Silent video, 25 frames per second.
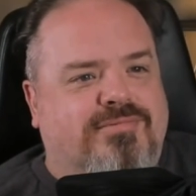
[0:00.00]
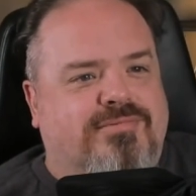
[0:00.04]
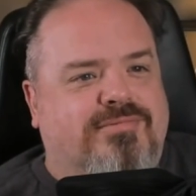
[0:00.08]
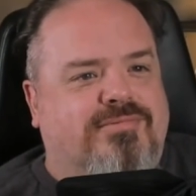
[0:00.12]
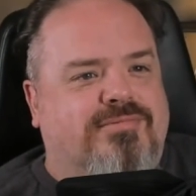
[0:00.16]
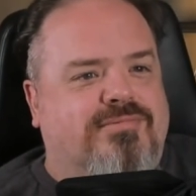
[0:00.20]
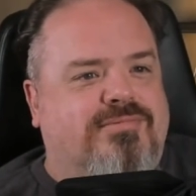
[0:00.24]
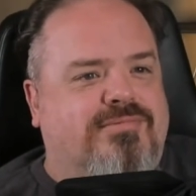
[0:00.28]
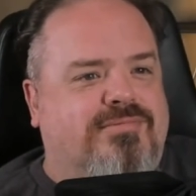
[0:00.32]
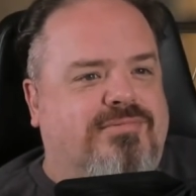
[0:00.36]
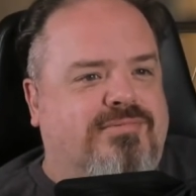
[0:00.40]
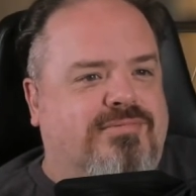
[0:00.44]

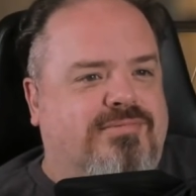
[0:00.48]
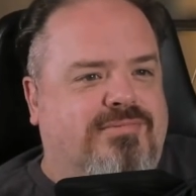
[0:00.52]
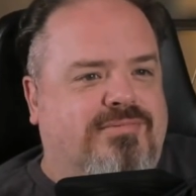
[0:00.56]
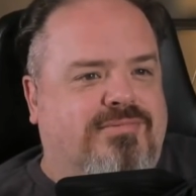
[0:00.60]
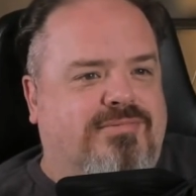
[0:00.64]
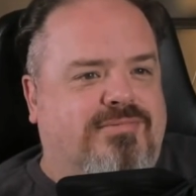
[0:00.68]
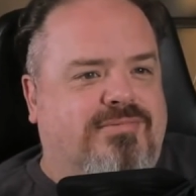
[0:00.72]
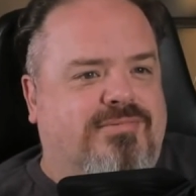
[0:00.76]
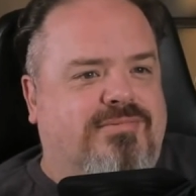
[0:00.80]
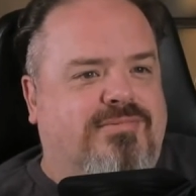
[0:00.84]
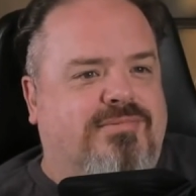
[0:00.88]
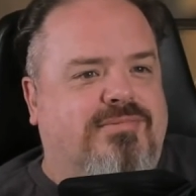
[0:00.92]

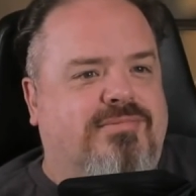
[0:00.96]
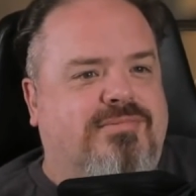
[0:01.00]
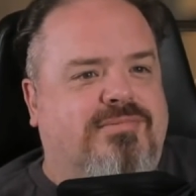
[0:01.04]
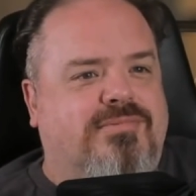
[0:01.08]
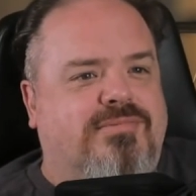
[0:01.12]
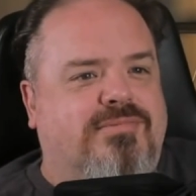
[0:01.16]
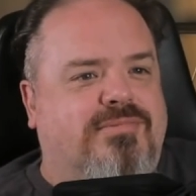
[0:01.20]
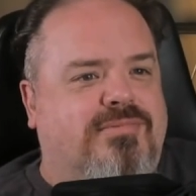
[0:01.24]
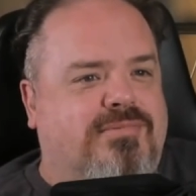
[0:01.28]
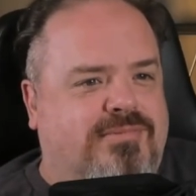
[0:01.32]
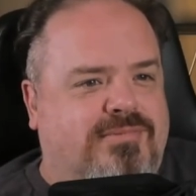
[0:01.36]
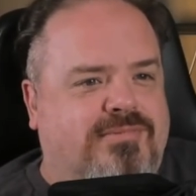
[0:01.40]

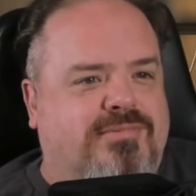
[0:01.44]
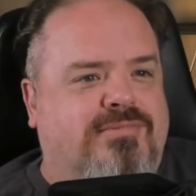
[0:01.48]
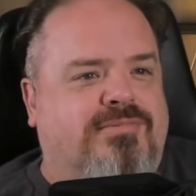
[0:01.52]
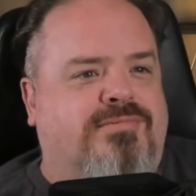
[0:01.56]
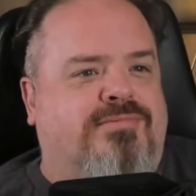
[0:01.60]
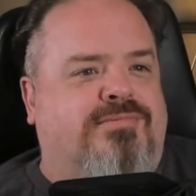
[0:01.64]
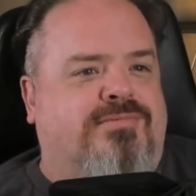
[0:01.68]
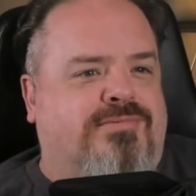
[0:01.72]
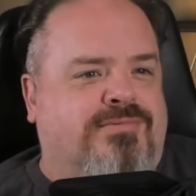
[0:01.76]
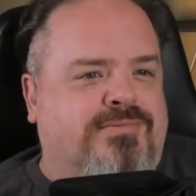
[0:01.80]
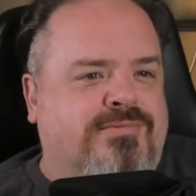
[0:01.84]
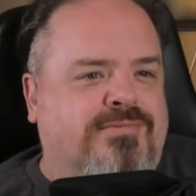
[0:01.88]

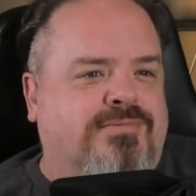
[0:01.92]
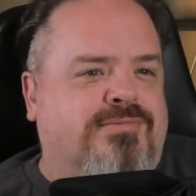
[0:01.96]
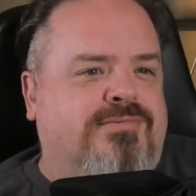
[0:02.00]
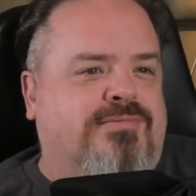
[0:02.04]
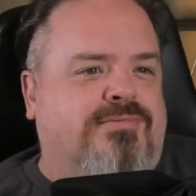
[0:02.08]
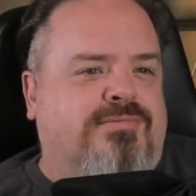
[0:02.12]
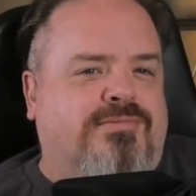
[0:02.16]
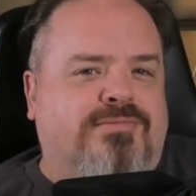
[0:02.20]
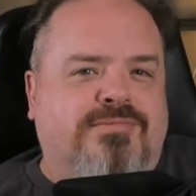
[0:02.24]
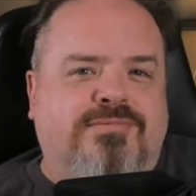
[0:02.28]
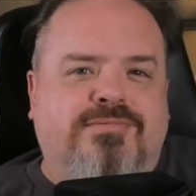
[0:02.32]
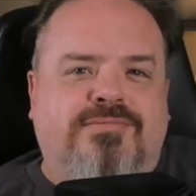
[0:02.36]

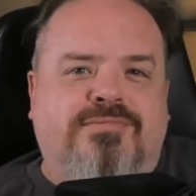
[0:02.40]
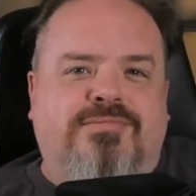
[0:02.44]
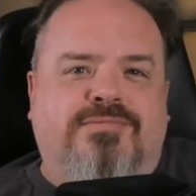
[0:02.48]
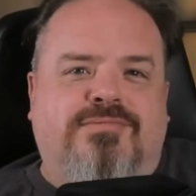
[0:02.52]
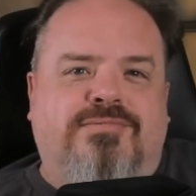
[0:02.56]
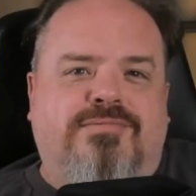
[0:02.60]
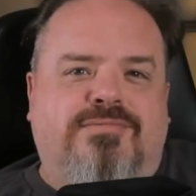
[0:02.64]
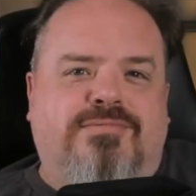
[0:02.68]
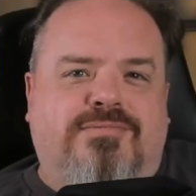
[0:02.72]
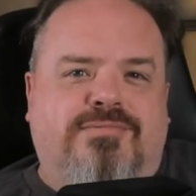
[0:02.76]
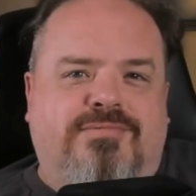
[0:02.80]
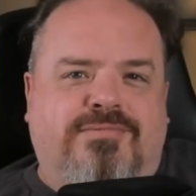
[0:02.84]

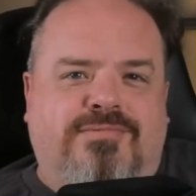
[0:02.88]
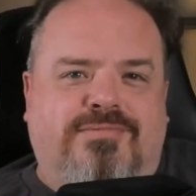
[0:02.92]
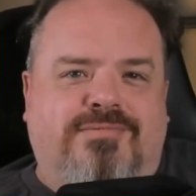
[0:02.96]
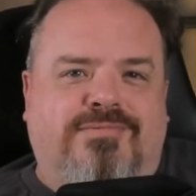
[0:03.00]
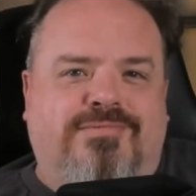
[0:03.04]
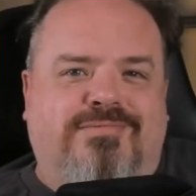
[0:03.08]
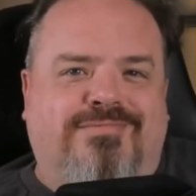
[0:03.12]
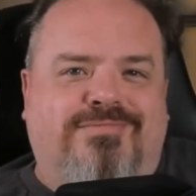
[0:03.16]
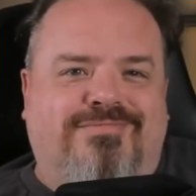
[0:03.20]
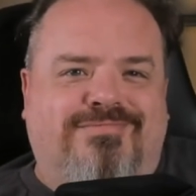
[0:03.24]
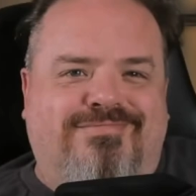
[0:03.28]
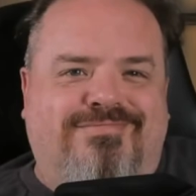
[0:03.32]

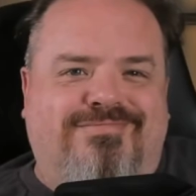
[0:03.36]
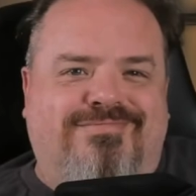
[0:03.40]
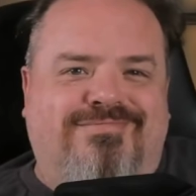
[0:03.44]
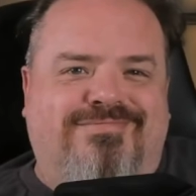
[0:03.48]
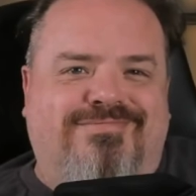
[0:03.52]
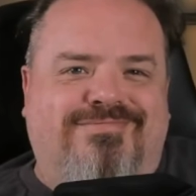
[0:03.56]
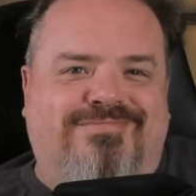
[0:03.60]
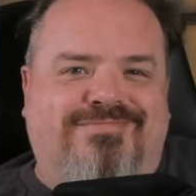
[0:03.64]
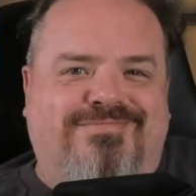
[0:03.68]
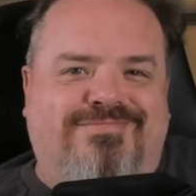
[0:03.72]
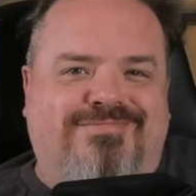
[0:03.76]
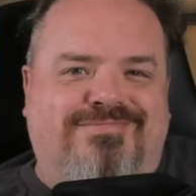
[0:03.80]

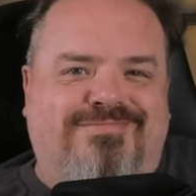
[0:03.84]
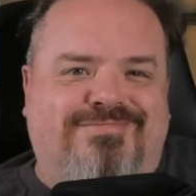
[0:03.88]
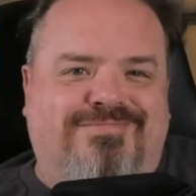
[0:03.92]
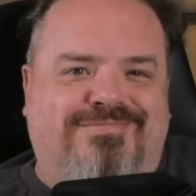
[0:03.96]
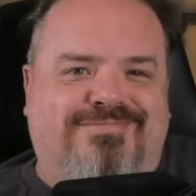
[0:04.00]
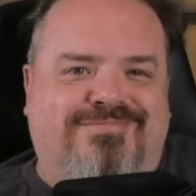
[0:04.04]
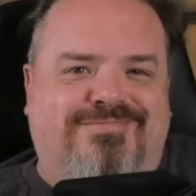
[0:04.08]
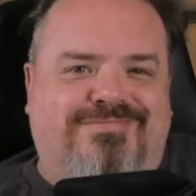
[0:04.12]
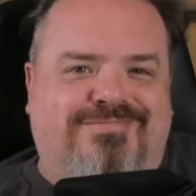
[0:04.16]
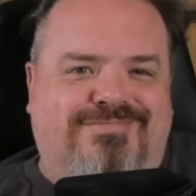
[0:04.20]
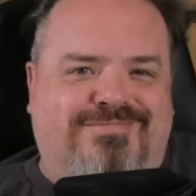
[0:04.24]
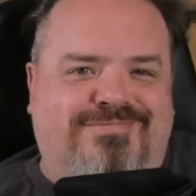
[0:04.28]

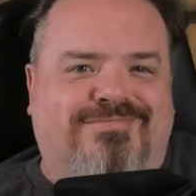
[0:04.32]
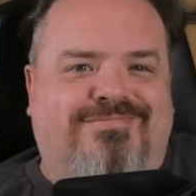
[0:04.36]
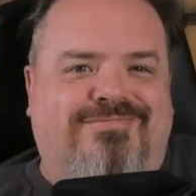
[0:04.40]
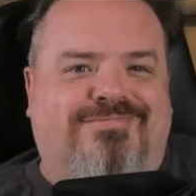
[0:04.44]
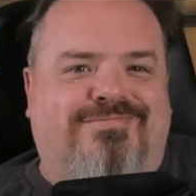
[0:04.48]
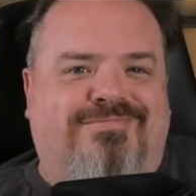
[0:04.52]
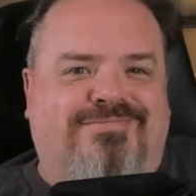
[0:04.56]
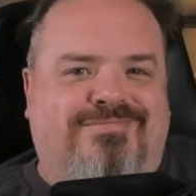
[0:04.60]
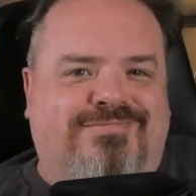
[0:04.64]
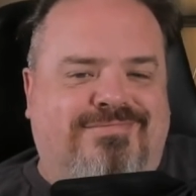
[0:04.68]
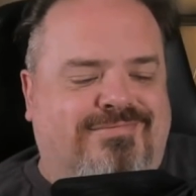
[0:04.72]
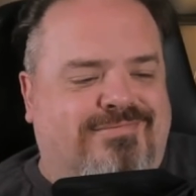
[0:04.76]

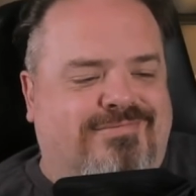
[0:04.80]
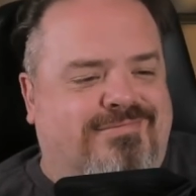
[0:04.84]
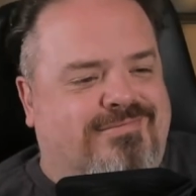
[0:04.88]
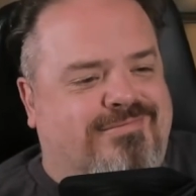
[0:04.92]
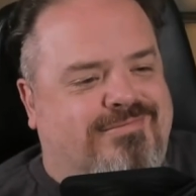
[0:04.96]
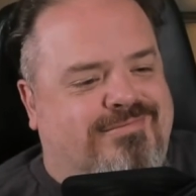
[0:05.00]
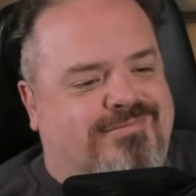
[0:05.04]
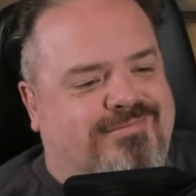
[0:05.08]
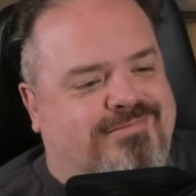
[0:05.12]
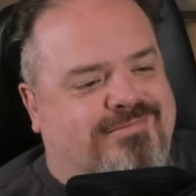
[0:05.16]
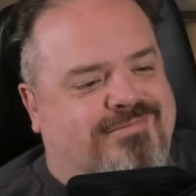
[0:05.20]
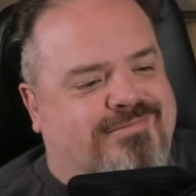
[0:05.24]

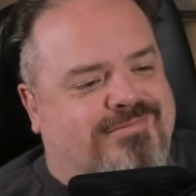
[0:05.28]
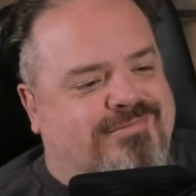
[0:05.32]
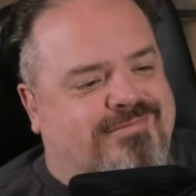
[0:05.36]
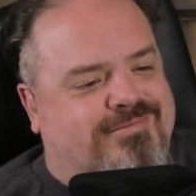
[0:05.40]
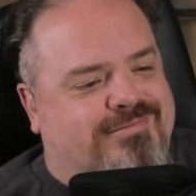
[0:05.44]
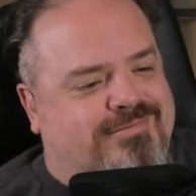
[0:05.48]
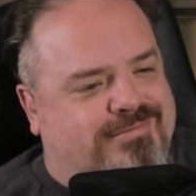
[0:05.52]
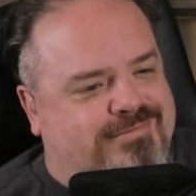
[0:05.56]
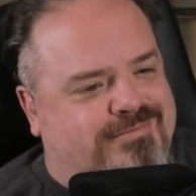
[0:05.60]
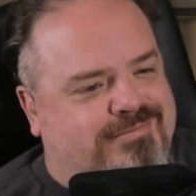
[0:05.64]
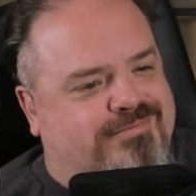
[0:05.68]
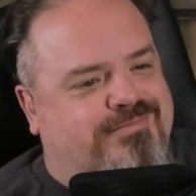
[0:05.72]

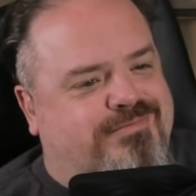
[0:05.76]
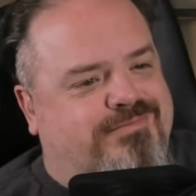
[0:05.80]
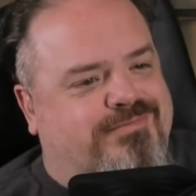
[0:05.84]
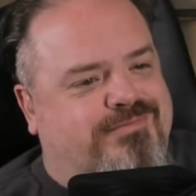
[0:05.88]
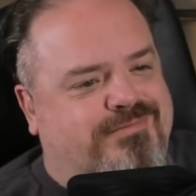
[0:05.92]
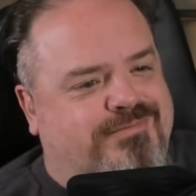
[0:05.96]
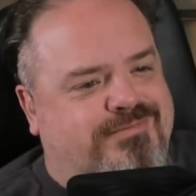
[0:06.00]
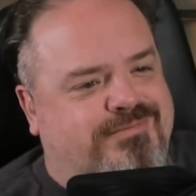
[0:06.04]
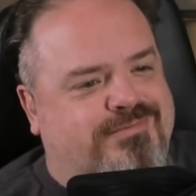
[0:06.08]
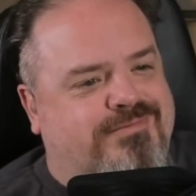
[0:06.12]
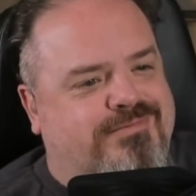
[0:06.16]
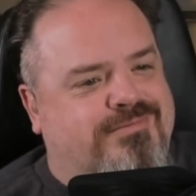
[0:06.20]

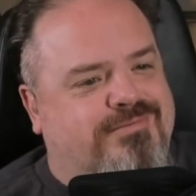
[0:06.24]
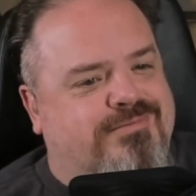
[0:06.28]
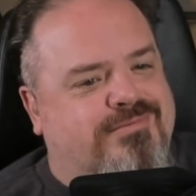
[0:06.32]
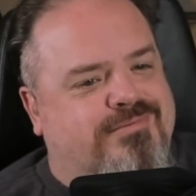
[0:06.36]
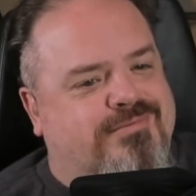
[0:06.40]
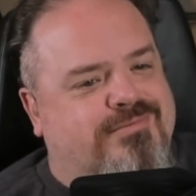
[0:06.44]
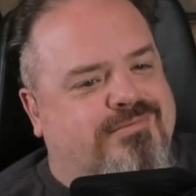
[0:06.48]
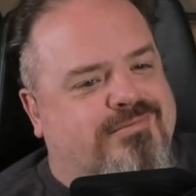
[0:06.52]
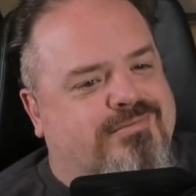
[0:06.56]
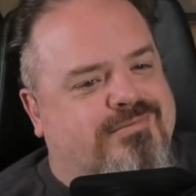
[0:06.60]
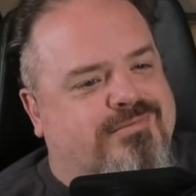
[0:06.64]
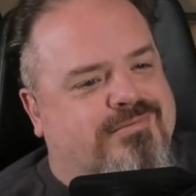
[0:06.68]

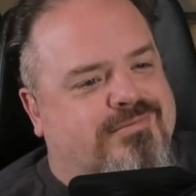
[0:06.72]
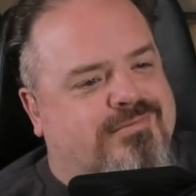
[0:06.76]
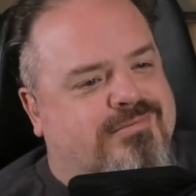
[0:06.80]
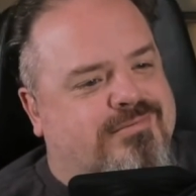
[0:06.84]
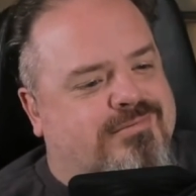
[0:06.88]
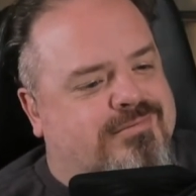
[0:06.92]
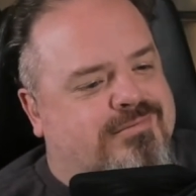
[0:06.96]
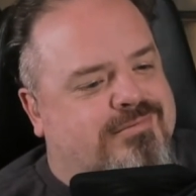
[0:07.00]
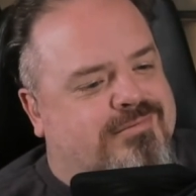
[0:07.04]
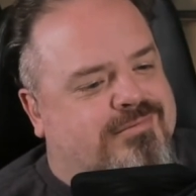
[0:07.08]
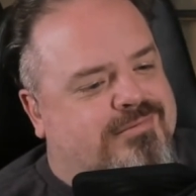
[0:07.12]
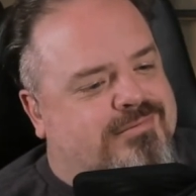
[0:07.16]

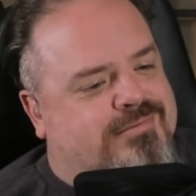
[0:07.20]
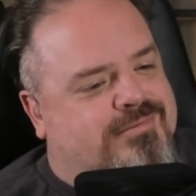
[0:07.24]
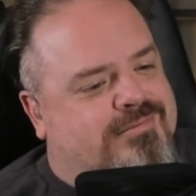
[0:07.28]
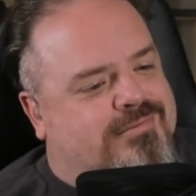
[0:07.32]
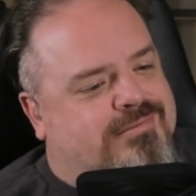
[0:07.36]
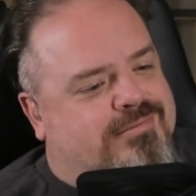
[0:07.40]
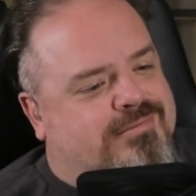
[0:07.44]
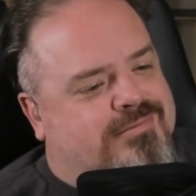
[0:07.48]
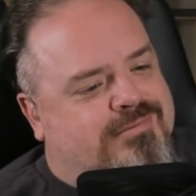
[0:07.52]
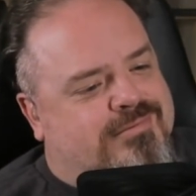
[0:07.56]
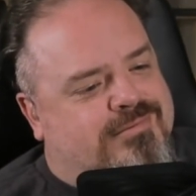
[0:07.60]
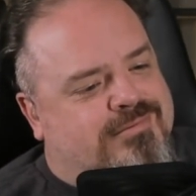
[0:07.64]

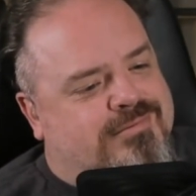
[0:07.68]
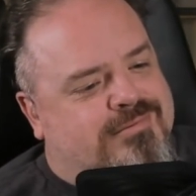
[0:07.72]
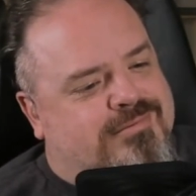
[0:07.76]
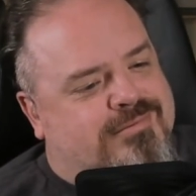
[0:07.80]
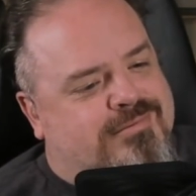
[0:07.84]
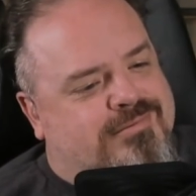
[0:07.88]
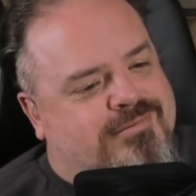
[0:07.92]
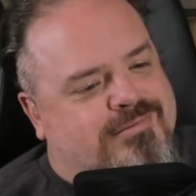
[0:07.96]
The person shown says nothing.